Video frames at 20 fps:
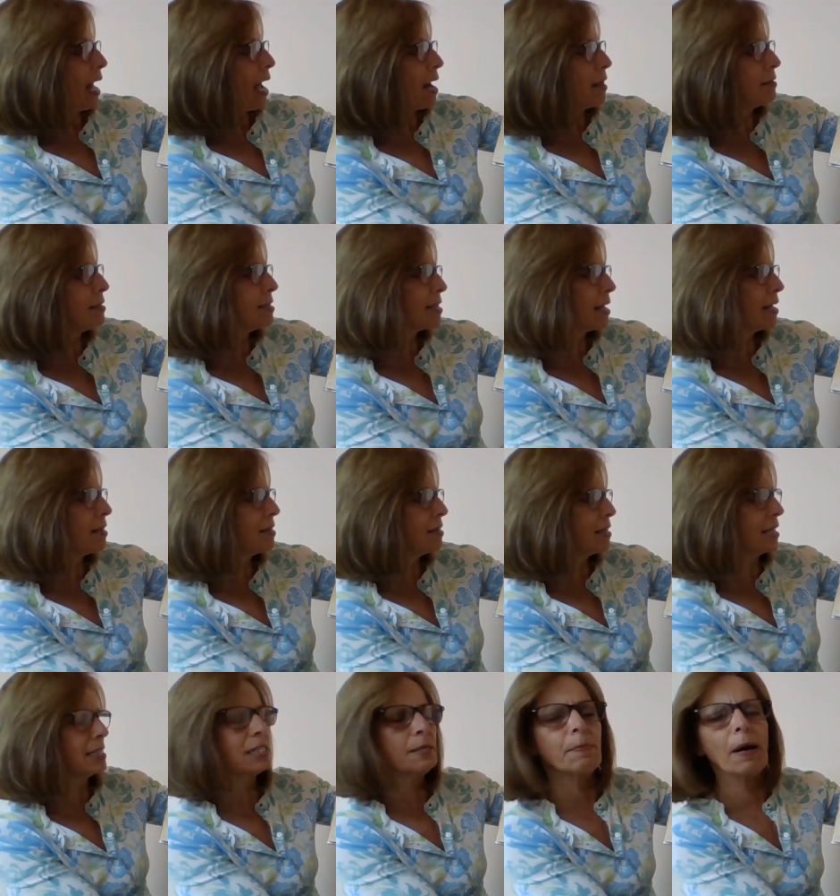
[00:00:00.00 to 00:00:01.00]
Alisetta
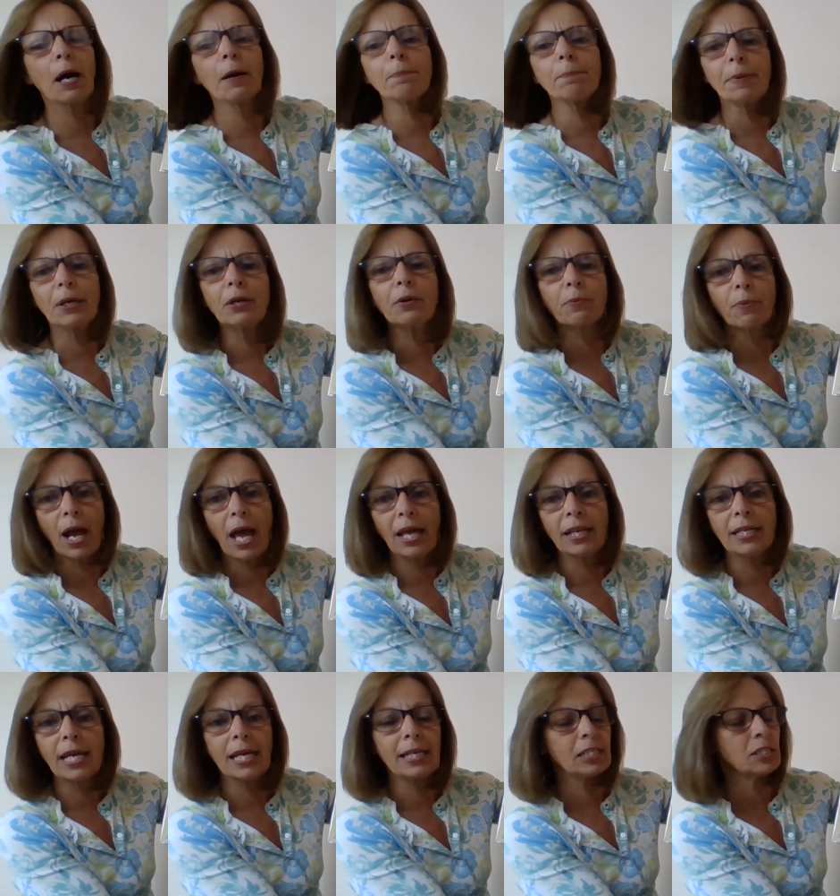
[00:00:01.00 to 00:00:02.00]
thinks about Big
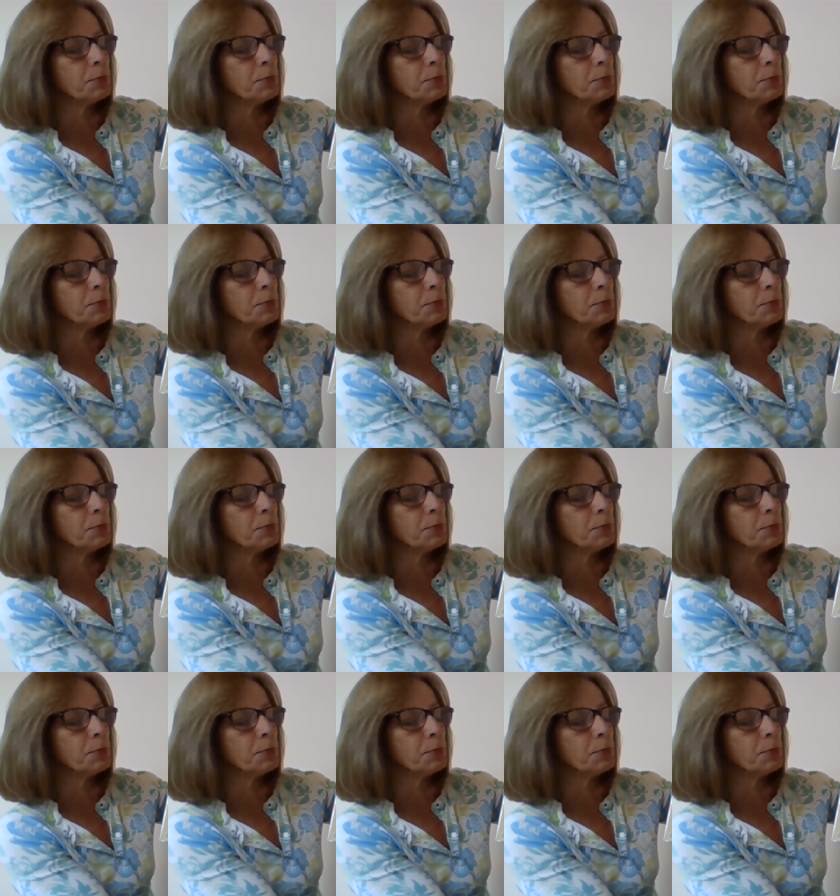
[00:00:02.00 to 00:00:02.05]
Red and